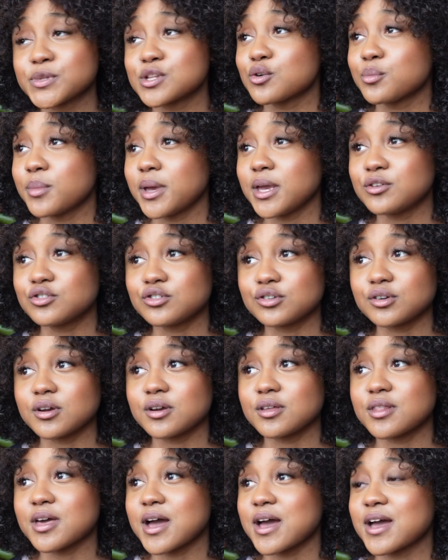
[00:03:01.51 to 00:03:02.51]
So make
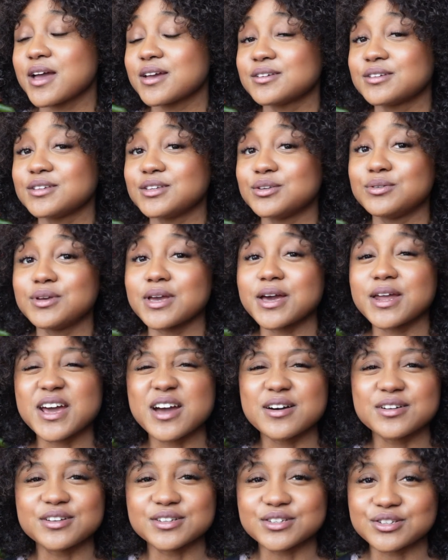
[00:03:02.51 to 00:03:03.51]
sure that you get
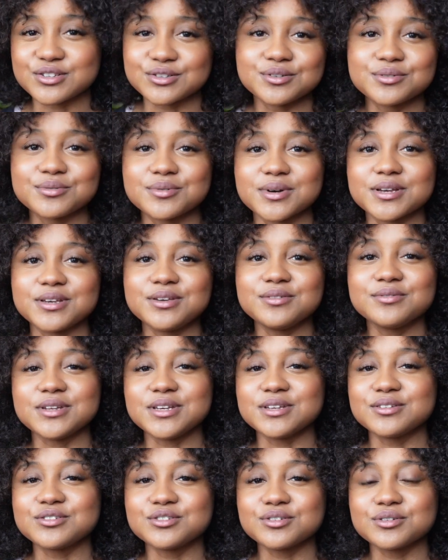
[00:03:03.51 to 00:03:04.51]
out and do what you
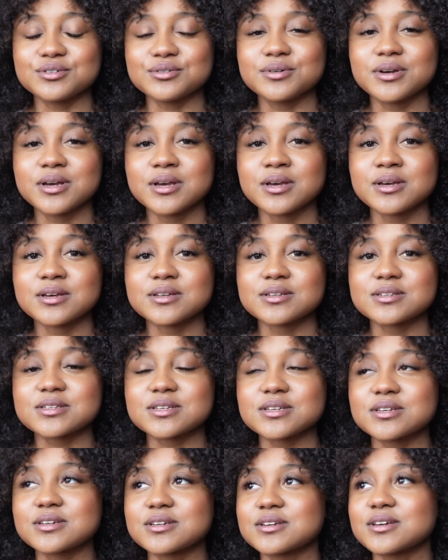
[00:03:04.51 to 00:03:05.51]
need to
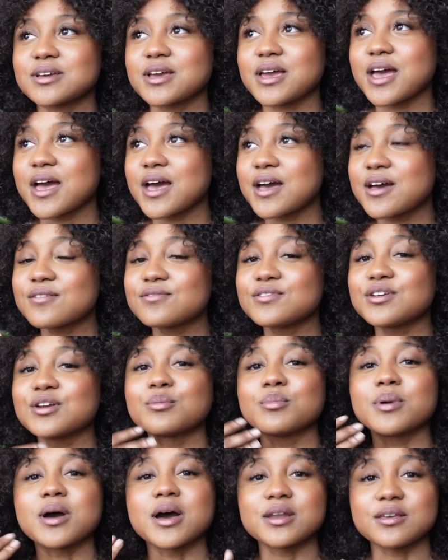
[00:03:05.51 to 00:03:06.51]
have your
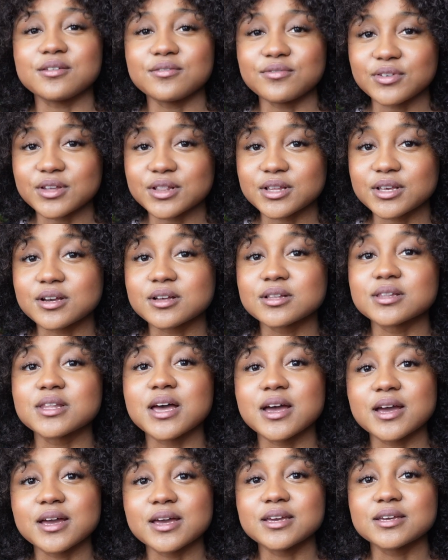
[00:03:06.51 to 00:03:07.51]
body feeling
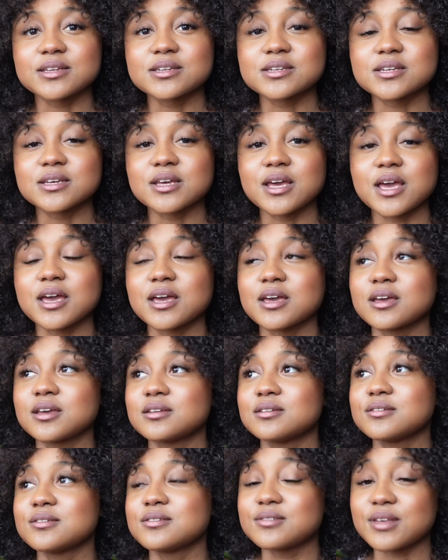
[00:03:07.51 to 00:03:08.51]
aligned
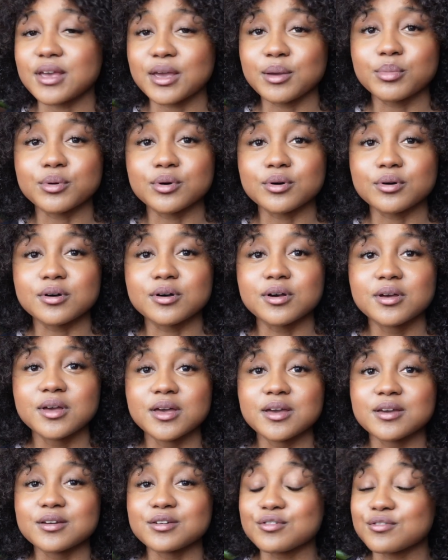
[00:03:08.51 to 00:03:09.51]
and stable,
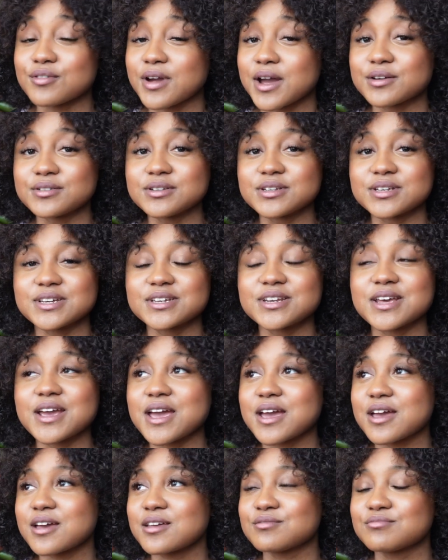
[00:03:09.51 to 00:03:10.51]
grounded,
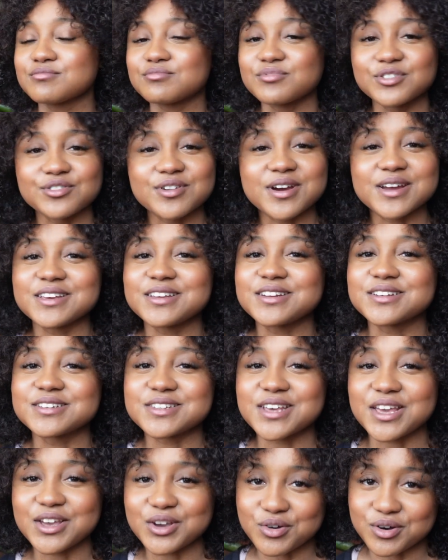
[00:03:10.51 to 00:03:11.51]
and ready to
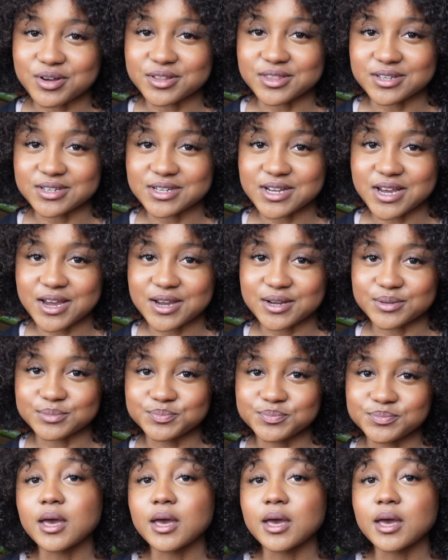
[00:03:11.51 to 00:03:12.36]
take on the day.